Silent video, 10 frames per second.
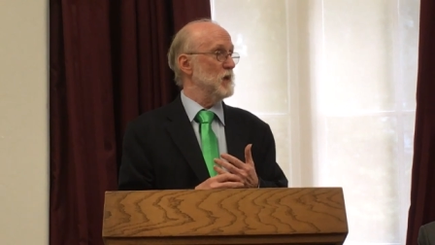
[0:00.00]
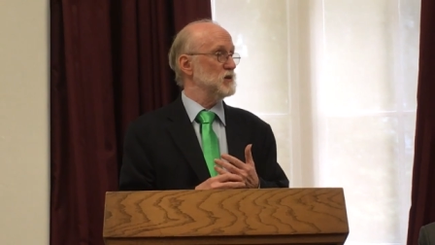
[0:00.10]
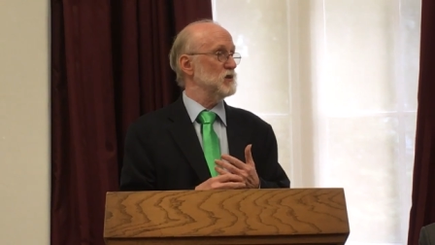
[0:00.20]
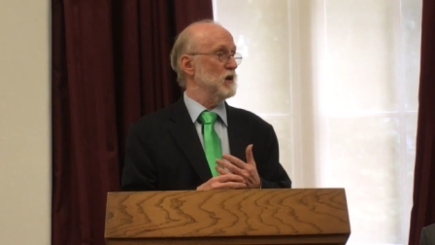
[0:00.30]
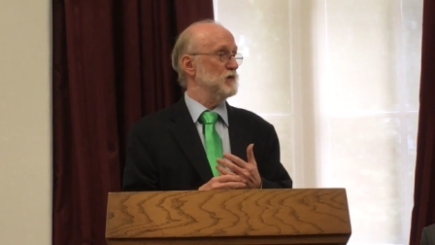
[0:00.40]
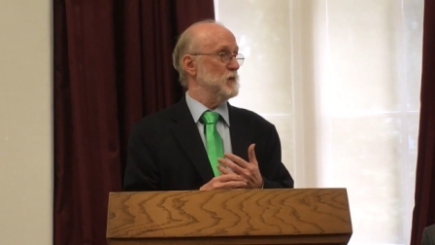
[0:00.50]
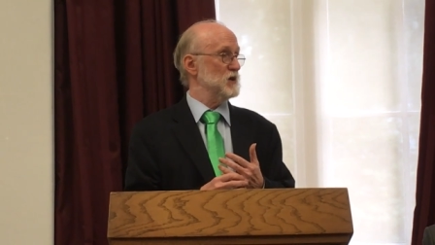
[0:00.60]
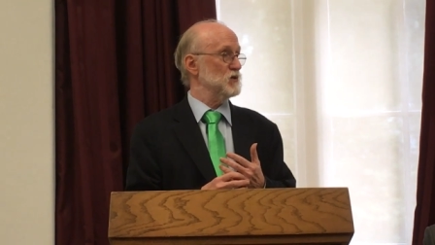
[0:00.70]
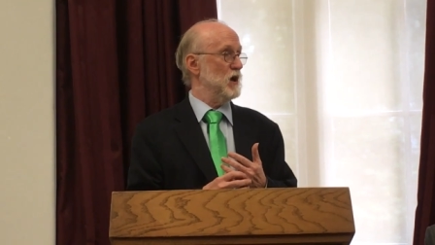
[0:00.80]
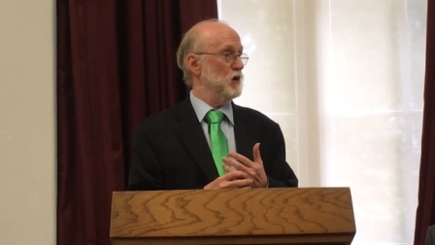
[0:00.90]
as mental, of
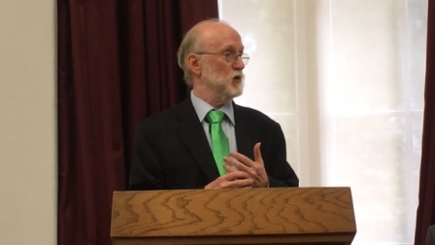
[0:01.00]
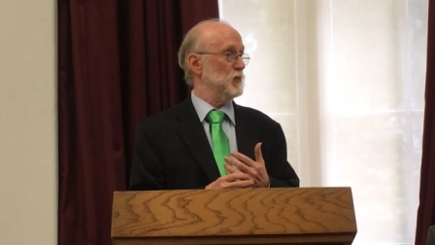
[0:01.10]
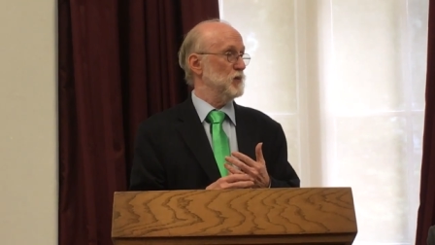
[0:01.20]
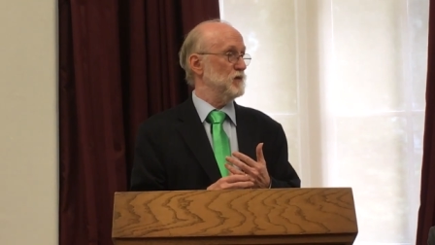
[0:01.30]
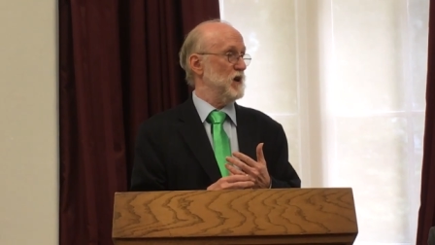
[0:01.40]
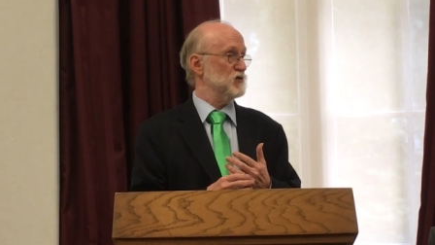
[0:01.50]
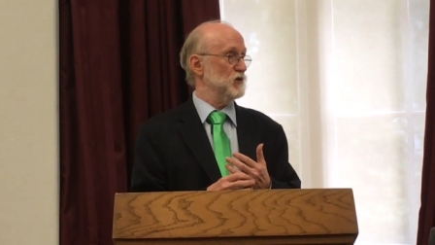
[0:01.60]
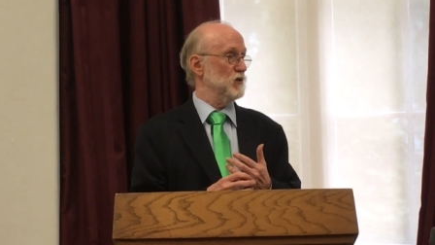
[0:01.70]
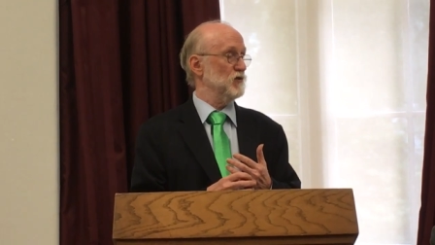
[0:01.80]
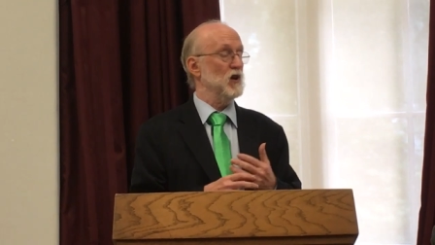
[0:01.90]
mental health
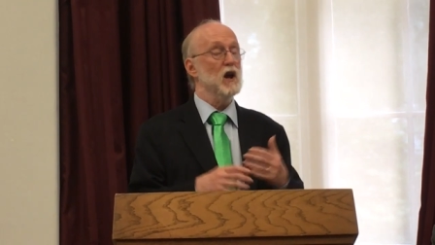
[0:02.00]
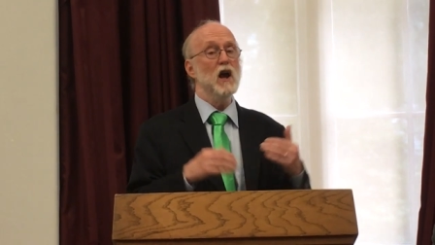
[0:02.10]
professionals.